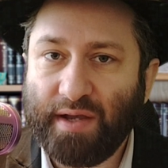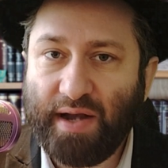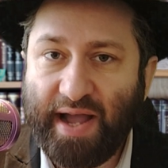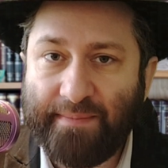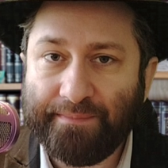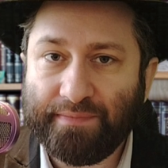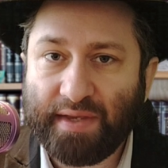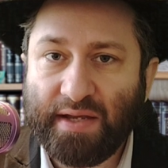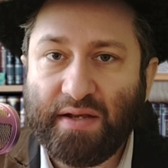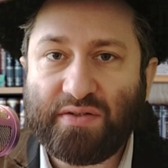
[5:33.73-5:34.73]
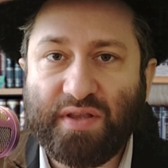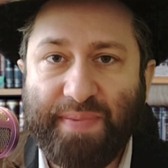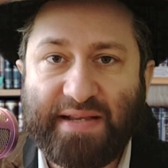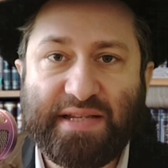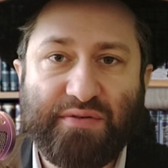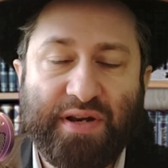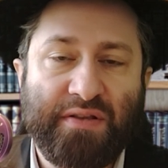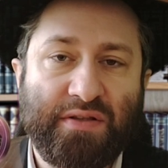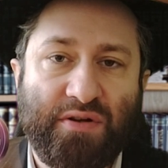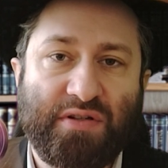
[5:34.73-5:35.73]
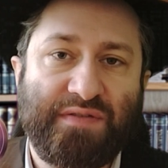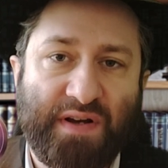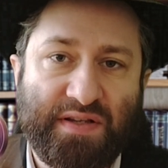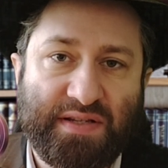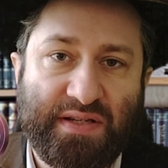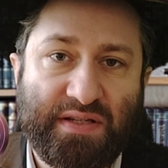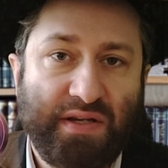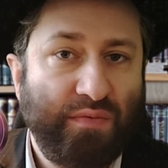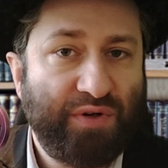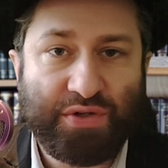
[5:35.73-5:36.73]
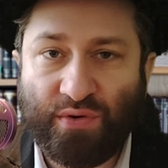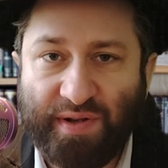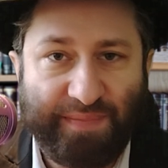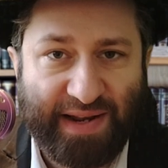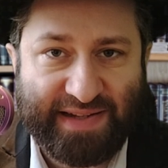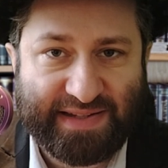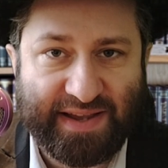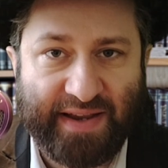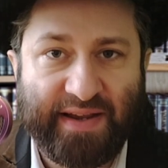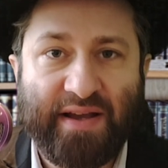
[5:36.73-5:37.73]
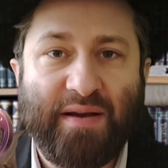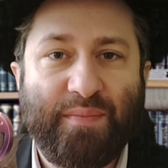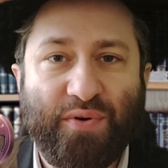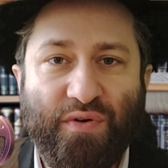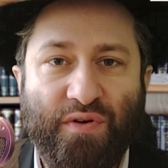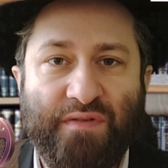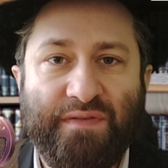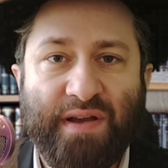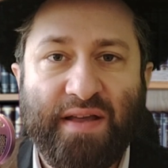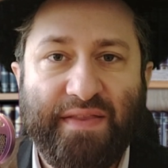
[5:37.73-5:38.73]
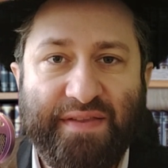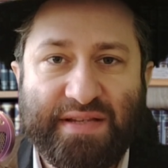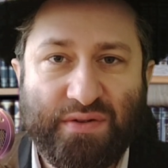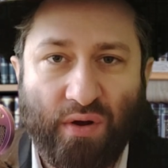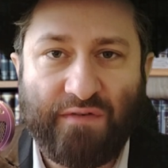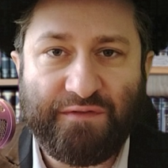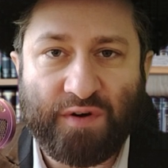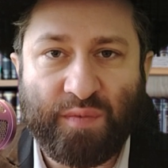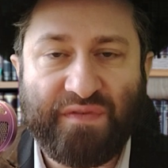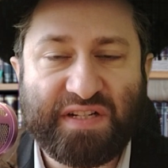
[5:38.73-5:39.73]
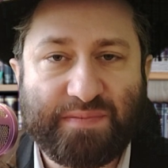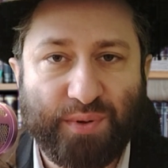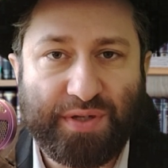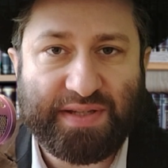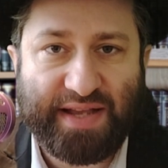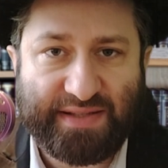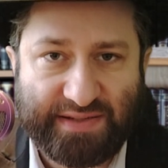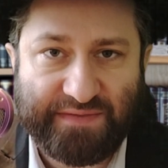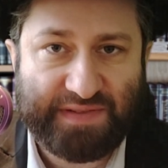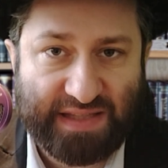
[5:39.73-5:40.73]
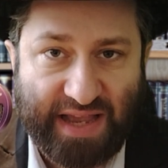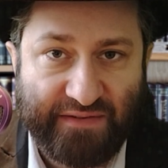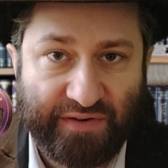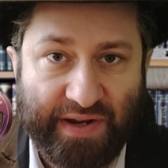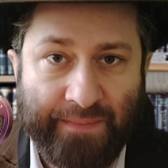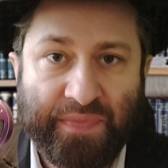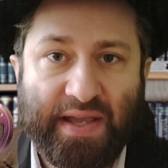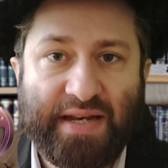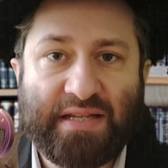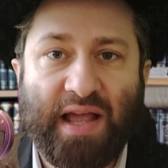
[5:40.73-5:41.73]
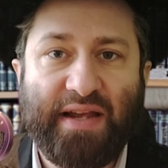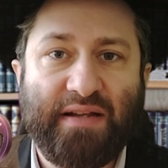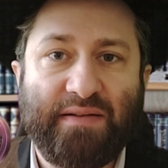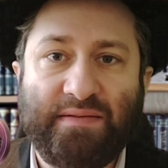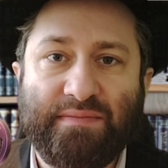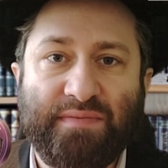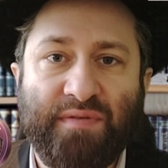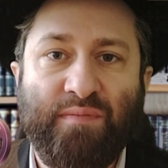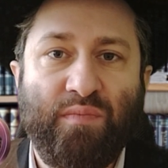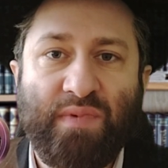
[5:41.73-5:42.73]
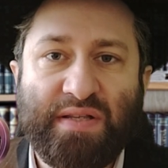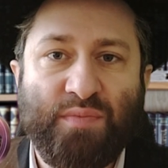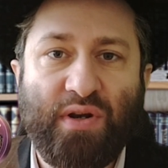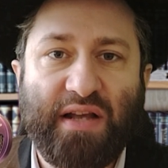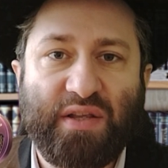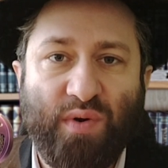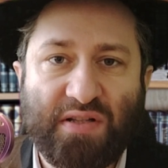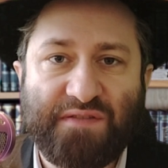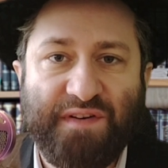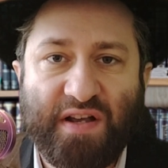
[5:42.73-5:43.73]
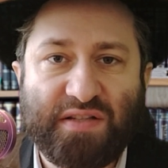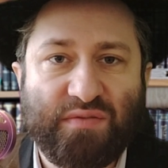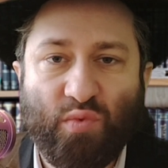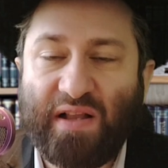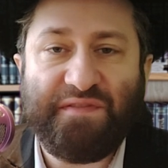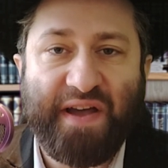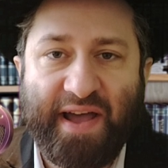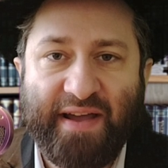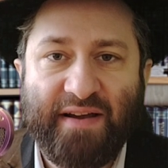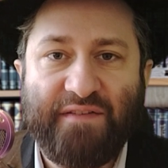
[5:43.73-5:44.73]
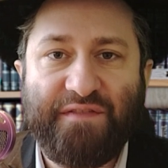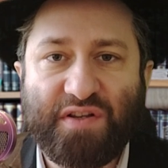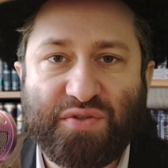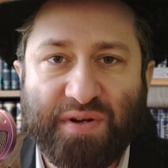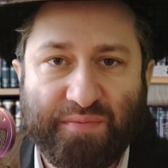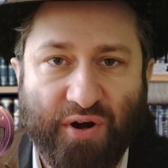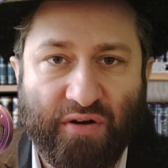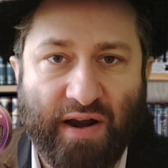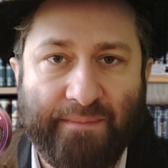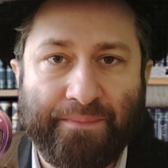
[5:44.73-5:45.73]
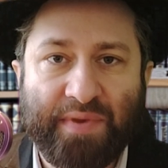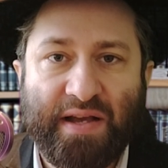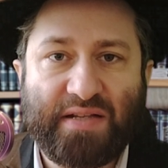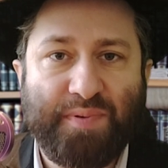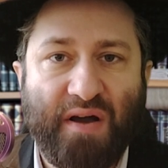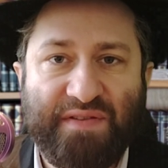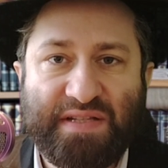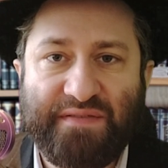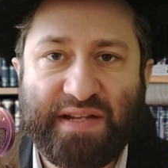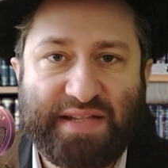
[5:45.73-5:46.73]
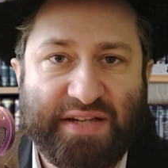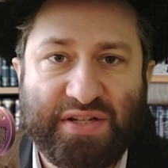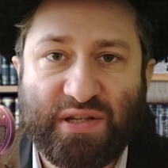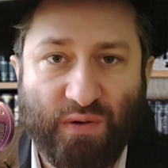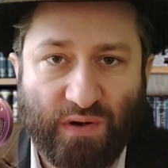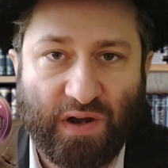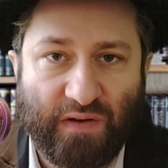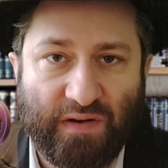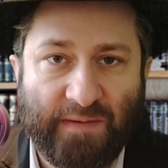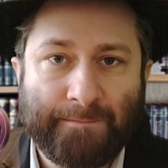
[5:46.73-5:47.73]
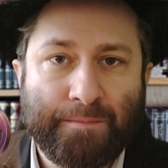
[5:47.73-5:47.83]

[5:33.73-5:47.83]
Okay? So the basic reading of the Torah's verses, which are all in plain sight, prove that this is not a form of exploitative slavery. It's more like the world's first welfare fostering program as part of a civilization's law code.